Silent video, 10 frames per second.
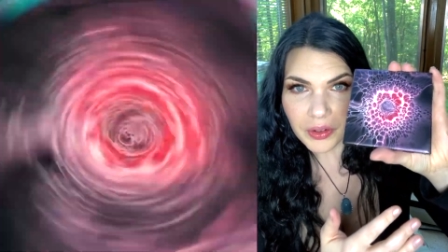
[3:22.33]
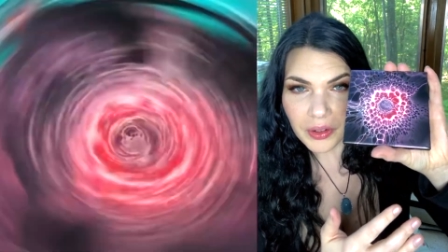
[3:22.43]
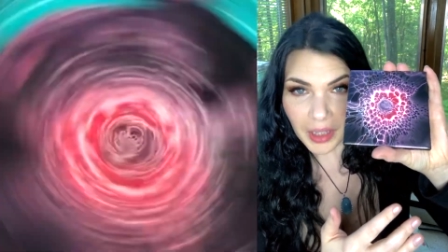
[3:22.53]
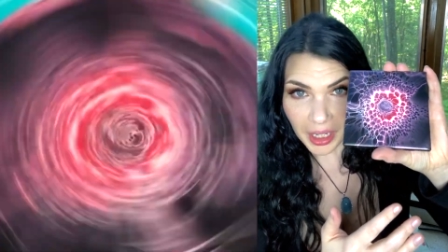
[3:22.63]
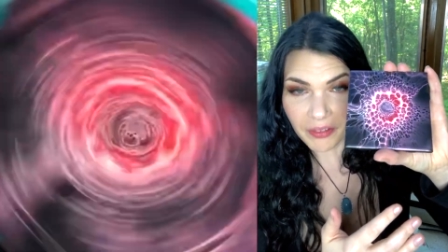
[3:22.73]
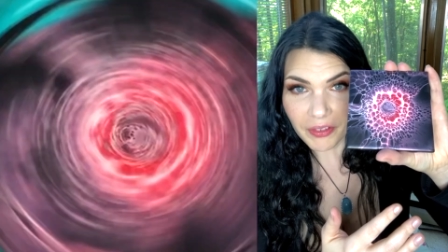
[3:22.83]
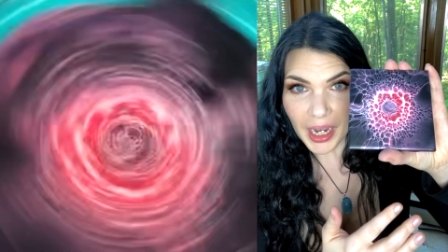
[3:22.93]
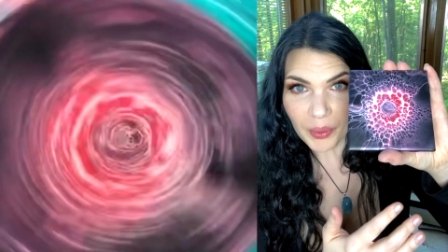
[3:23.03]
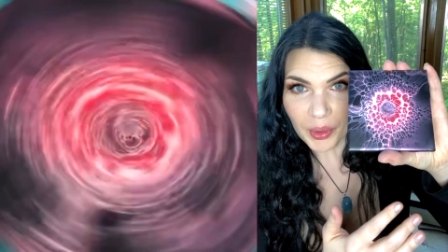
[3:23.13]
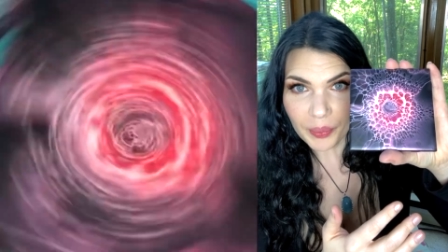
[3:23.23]
like a
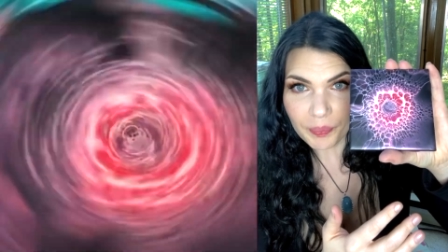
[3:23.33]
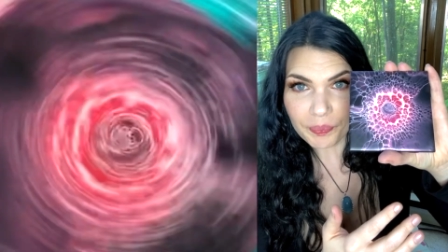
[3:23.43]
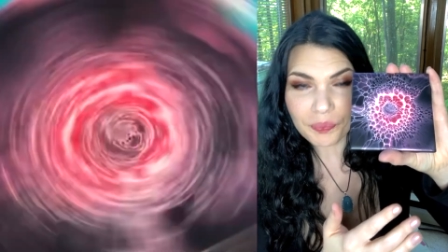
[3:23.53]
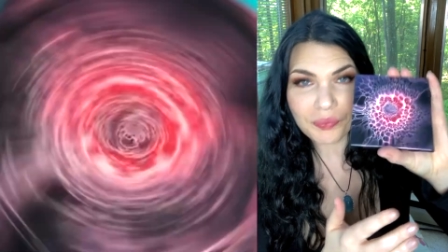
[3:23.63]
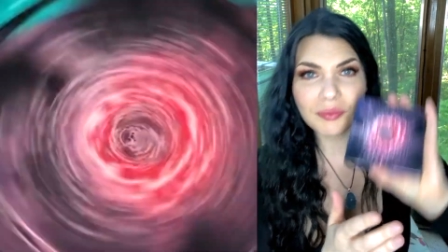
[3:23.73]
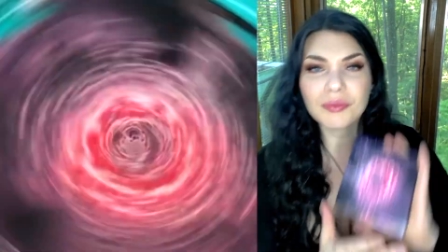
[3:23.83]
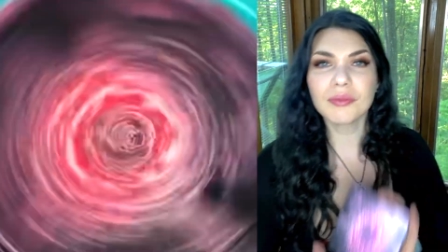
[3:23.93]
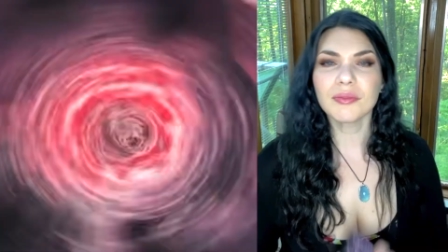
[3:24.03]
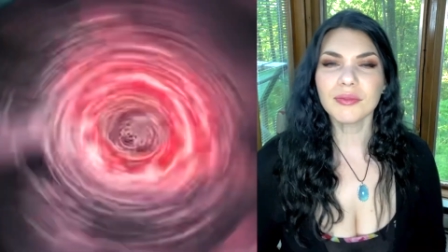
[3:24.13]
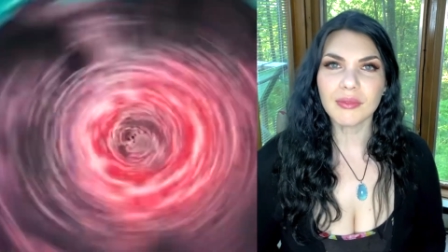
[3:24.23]
flower.
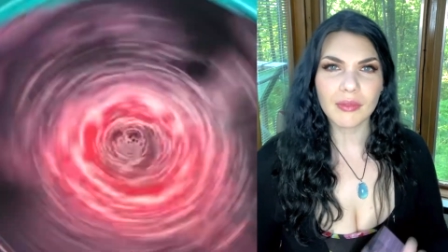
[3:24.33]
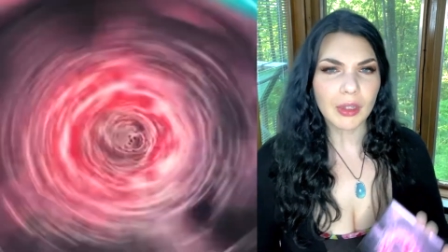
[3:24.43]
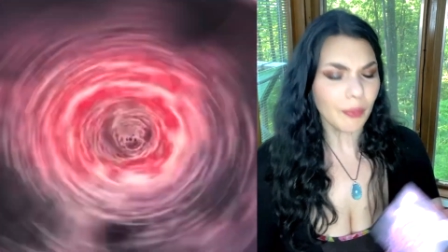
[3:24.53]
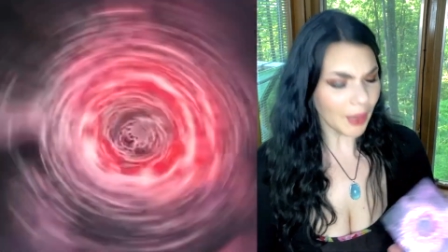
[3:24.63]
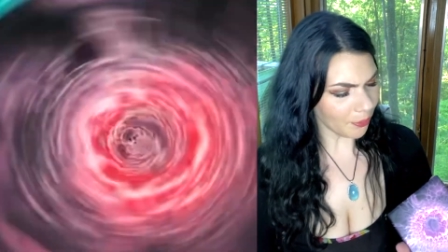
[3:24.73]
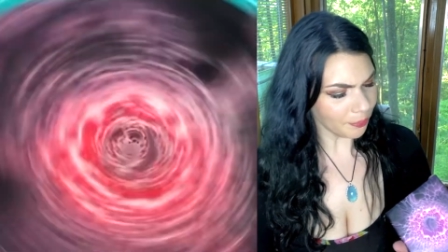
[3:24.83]
Well,